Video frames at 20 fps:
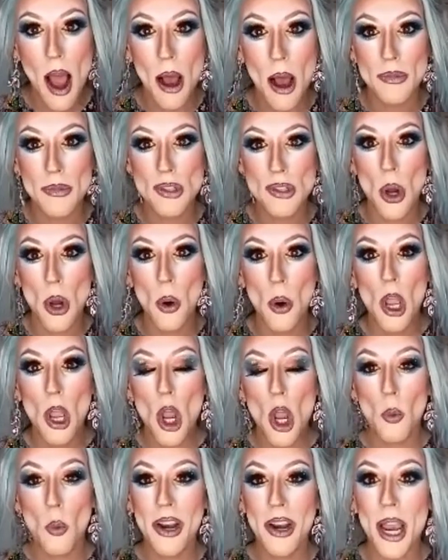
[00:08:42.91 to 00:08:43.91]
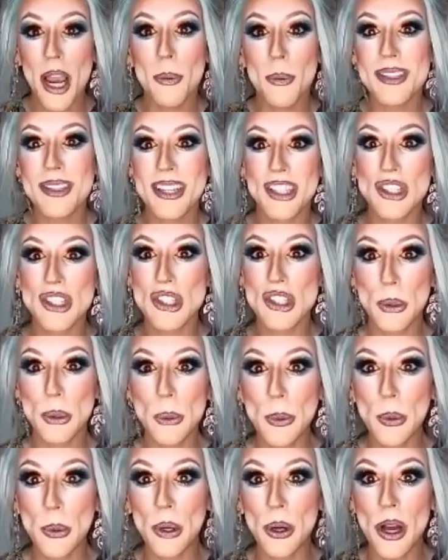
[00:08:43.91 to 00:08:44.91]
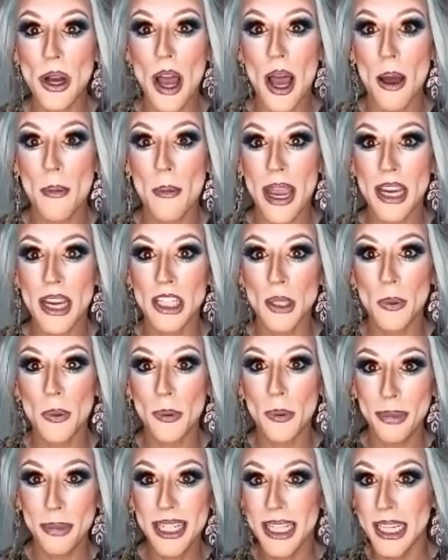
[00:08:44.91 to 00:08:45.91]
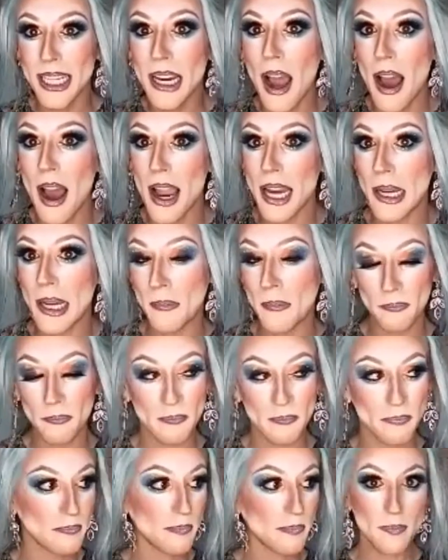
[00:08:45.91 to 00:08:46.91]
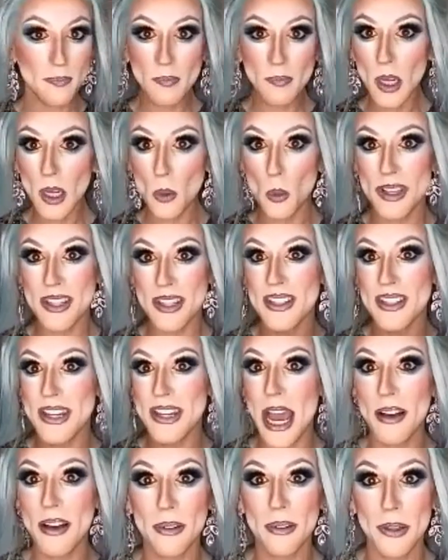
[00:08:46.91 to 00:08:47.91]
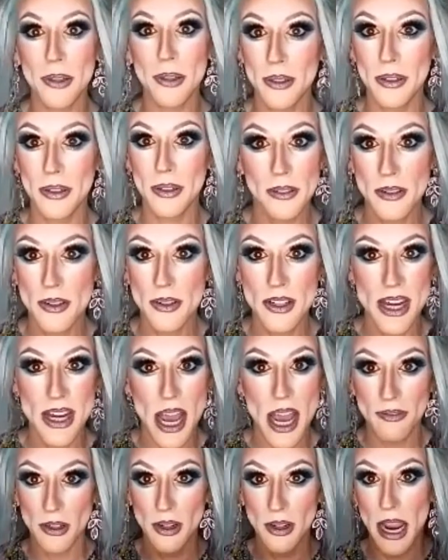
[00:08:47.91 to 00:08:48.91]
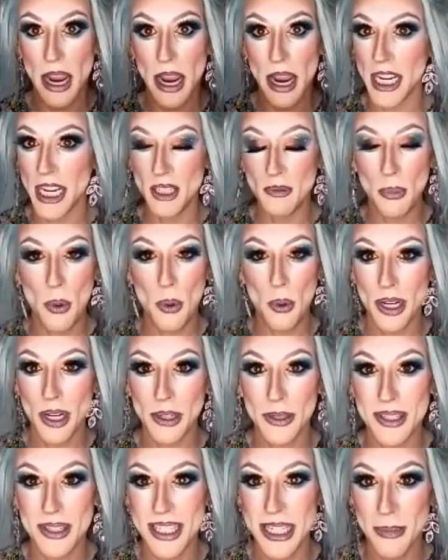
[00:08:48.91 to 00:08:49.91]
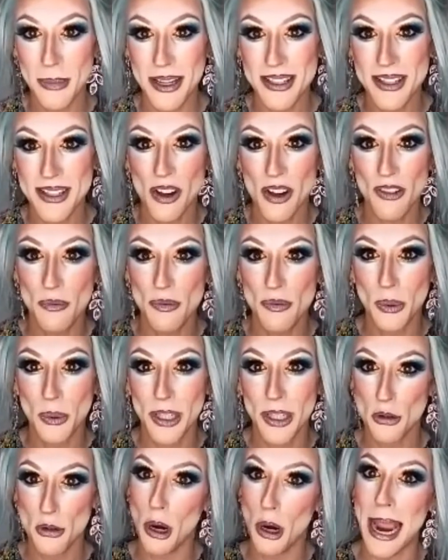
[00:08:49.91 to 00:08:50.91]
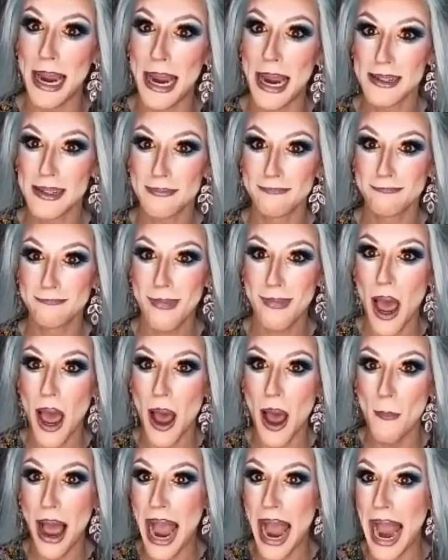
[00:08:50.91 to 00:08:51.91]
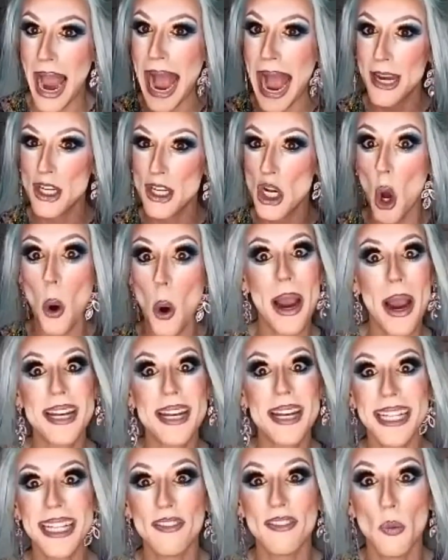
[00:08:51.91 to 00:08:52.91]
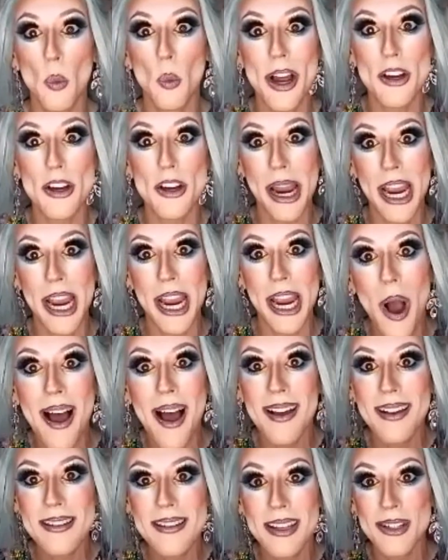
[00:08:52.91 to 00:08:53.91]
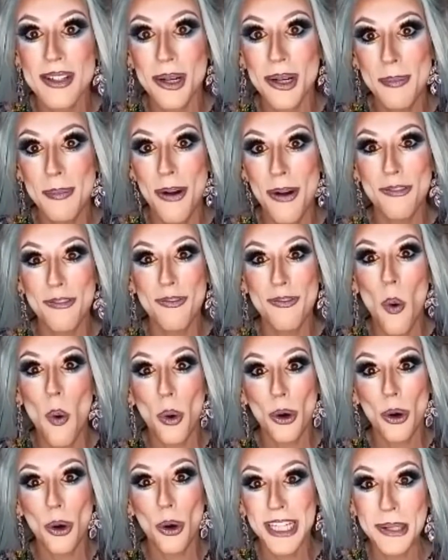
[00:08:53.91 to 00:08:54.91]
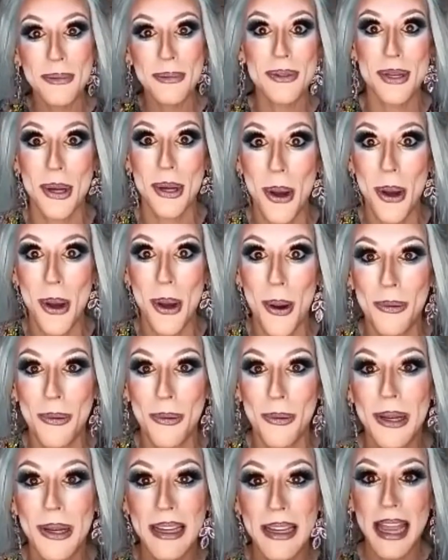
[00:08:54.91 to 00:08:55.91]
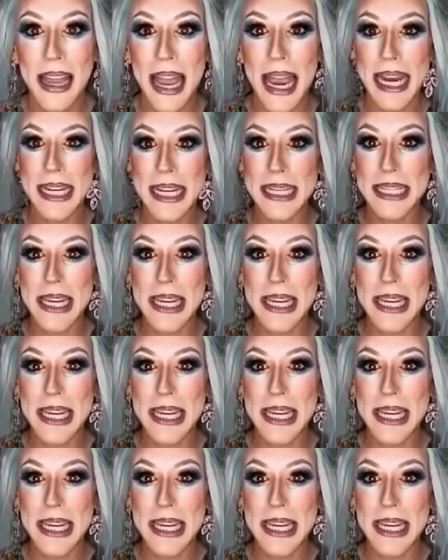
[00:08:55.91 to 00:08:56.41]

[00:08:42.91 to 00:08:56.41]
So when I was in school at UMB, I was never at any point could see myself doing drag. I had no idea even what drag was until about 4 years ago. And